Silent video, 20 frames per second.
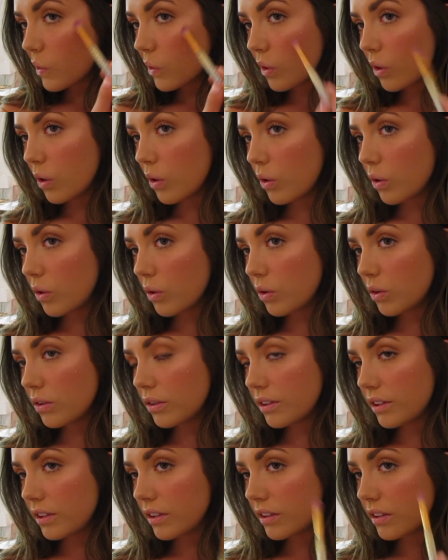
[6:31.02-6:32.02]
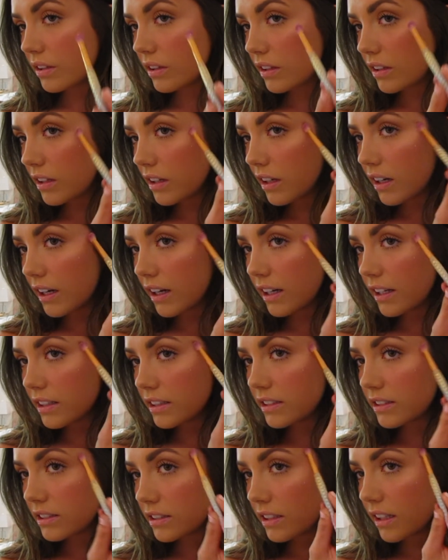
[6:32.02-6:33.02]
gold. I
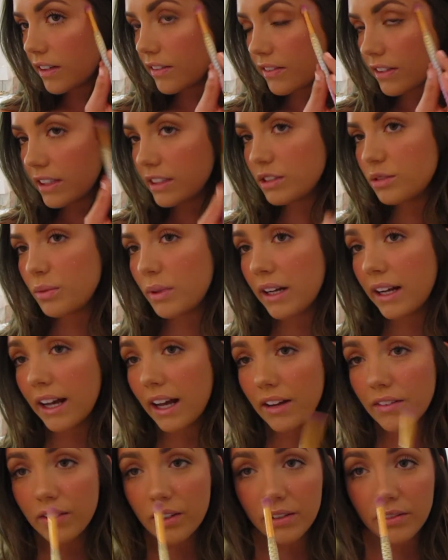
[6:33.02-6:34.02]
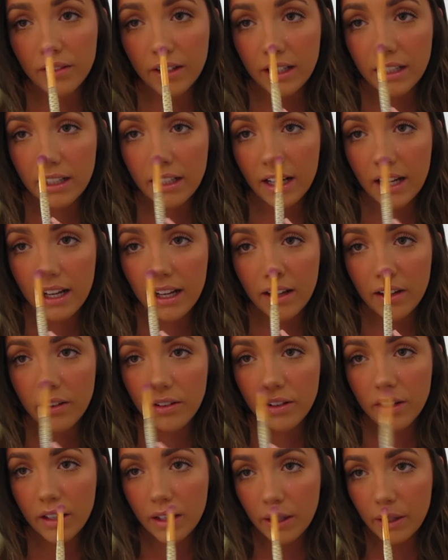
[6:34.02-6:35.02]
just love it. It's what I have on right
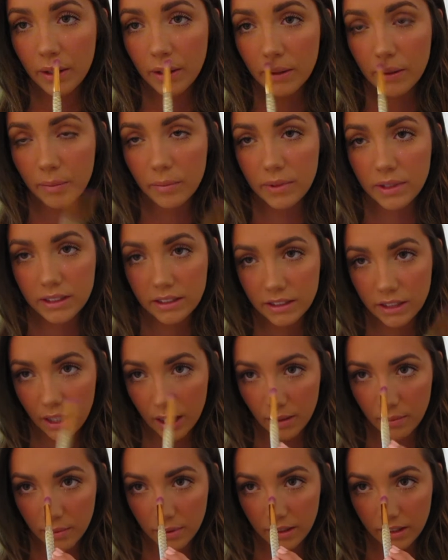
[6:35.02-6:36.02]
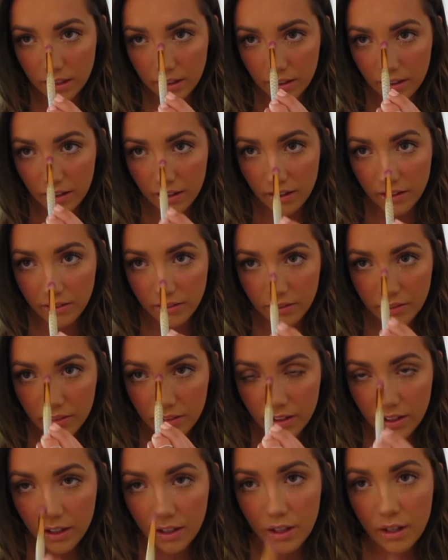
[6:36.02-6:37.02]
now, so I'm just topping it off.
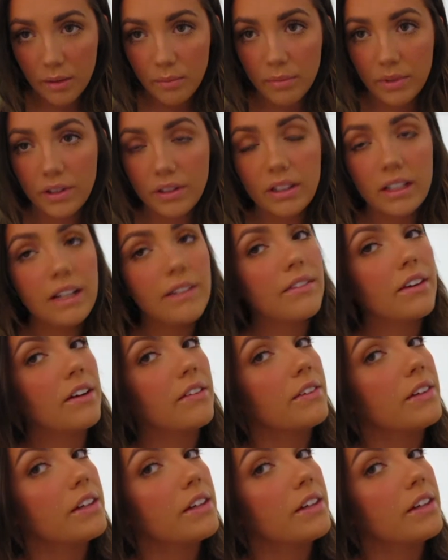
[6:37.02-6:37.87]
But you can never have